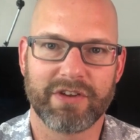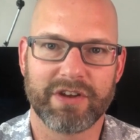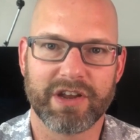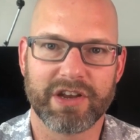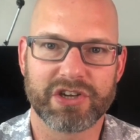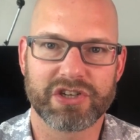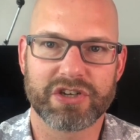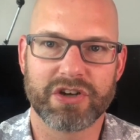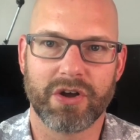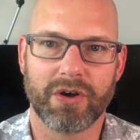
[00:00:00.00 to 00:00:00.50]

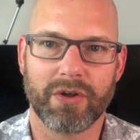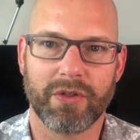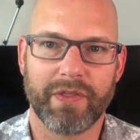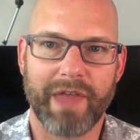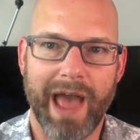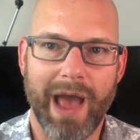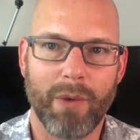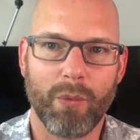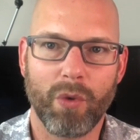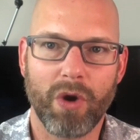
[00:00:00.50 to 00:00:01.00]
additional.
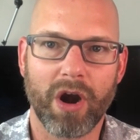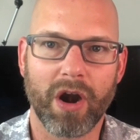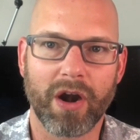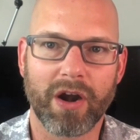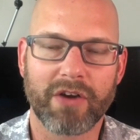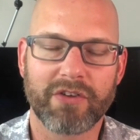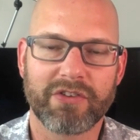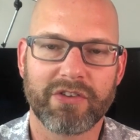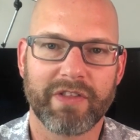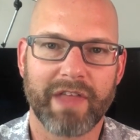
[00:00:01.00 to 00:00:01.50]
That
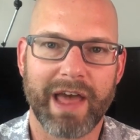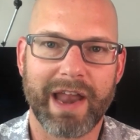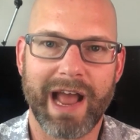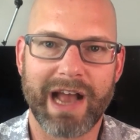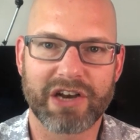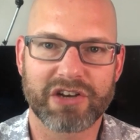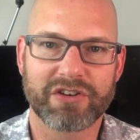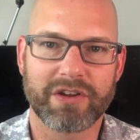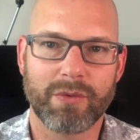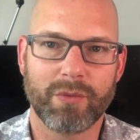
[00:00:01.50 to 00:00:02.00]
works. That
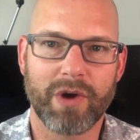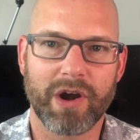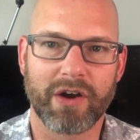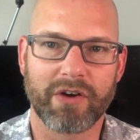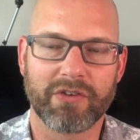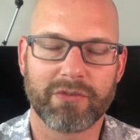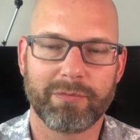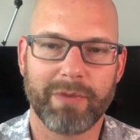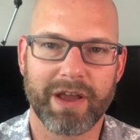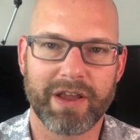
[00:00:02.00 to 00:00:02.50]
actually
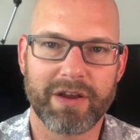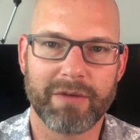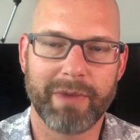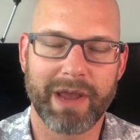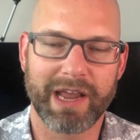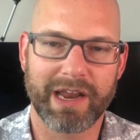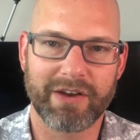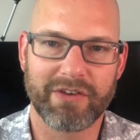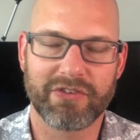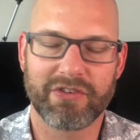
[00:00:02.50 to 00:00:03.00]
works. But you're
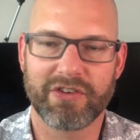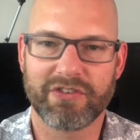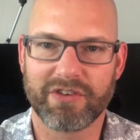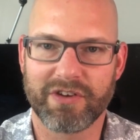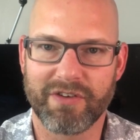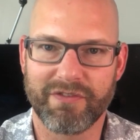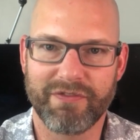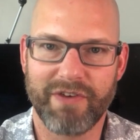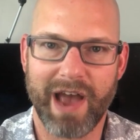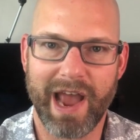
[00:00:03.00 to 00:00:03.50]
making a
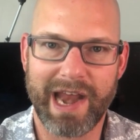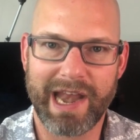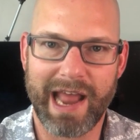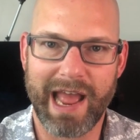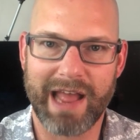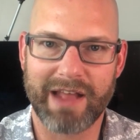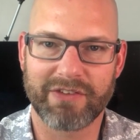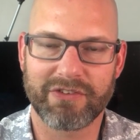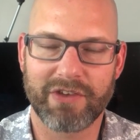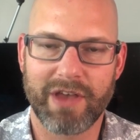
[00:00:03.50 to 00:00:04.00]
decision to
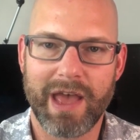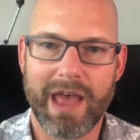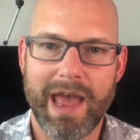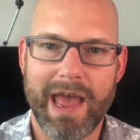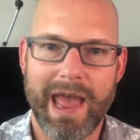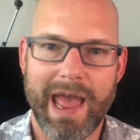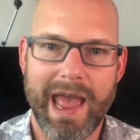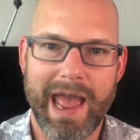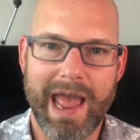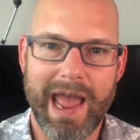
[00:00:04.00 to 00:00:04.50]
finance,
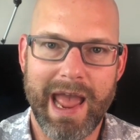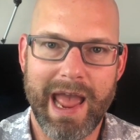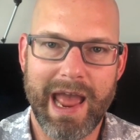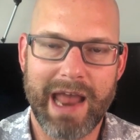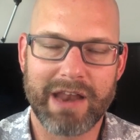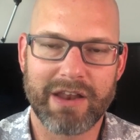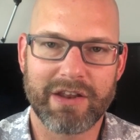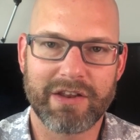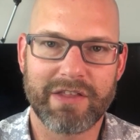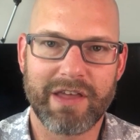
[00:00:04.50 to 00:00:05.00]

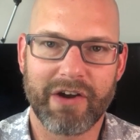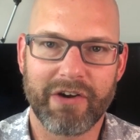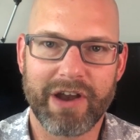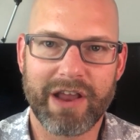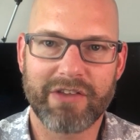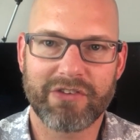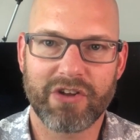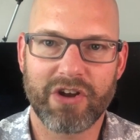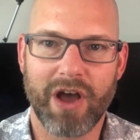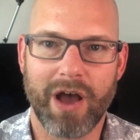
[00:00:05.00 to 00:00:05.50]
and there
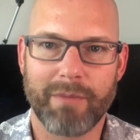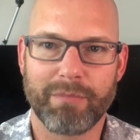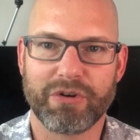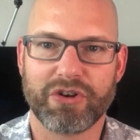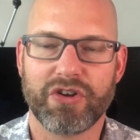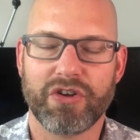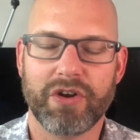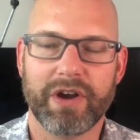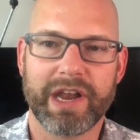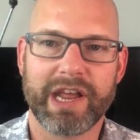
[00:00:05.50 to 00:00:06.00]
is an
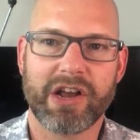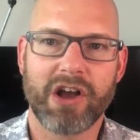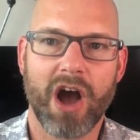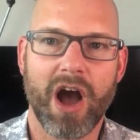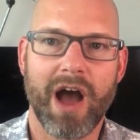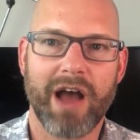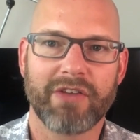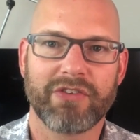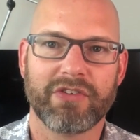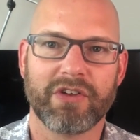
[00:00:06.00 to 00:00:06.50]
opportunity
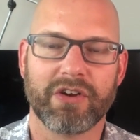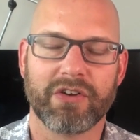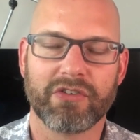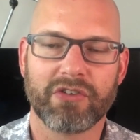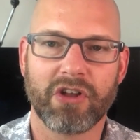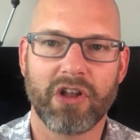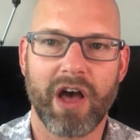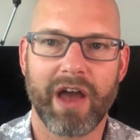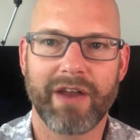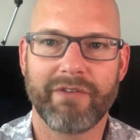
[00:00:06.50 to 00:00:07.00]
cost there. There's
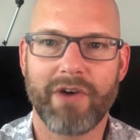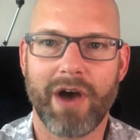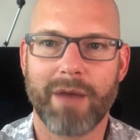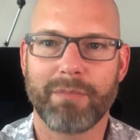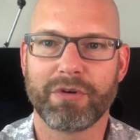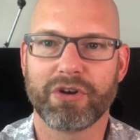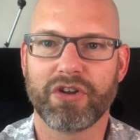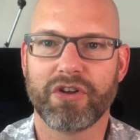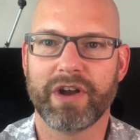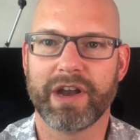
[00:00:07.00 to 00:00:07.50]
a lot of
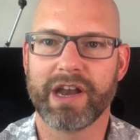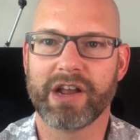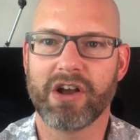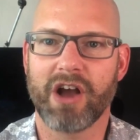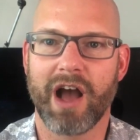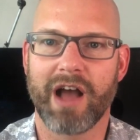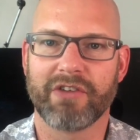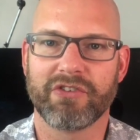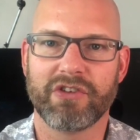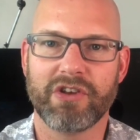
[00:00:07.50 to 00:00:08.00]
opportunity
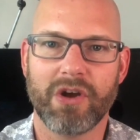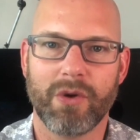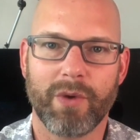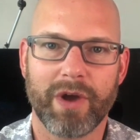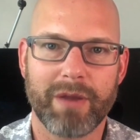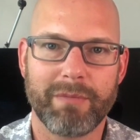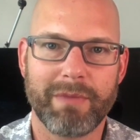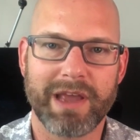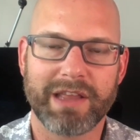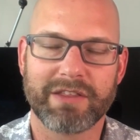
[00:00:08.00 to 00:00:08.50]
costs. You don't
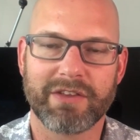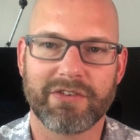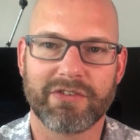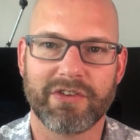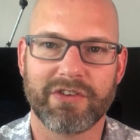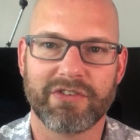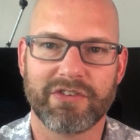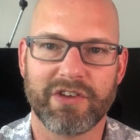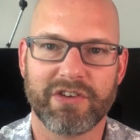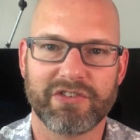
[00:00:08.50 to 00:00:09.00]
want to make this
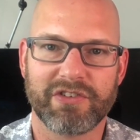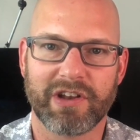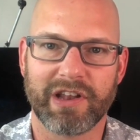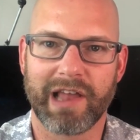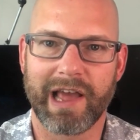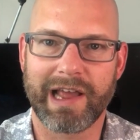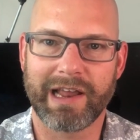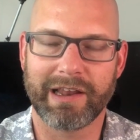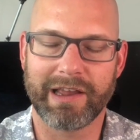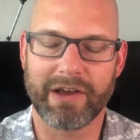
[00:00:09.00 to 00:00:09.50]
decision
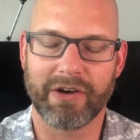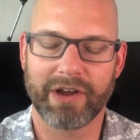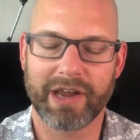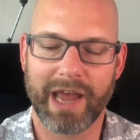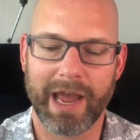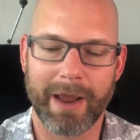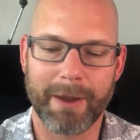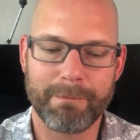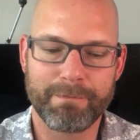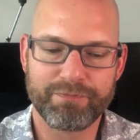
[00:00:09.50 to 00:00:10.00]
lightly,
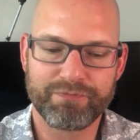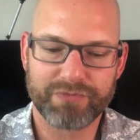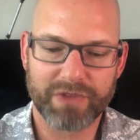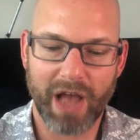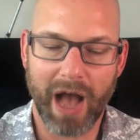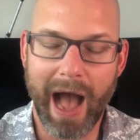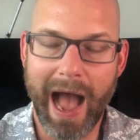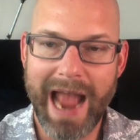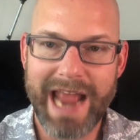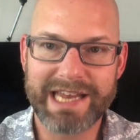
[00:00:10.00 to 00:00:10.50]
okay?
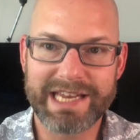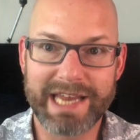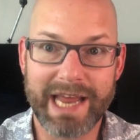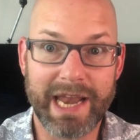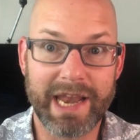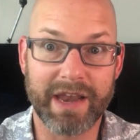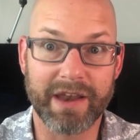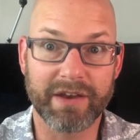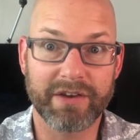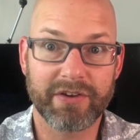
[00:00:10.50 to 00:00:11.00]
I
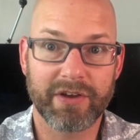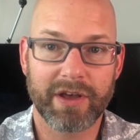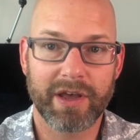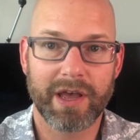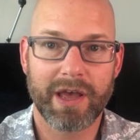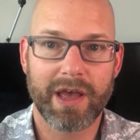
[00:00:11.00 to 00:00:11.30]
didn't.